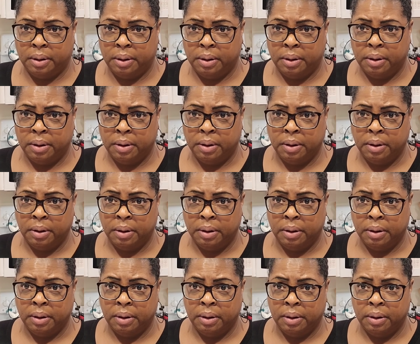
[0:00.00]

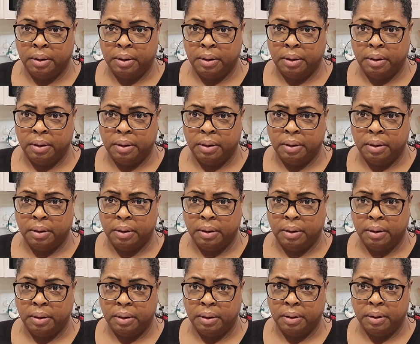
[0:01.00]

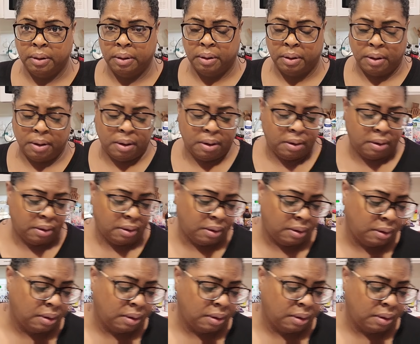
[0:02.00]
(no one is talking)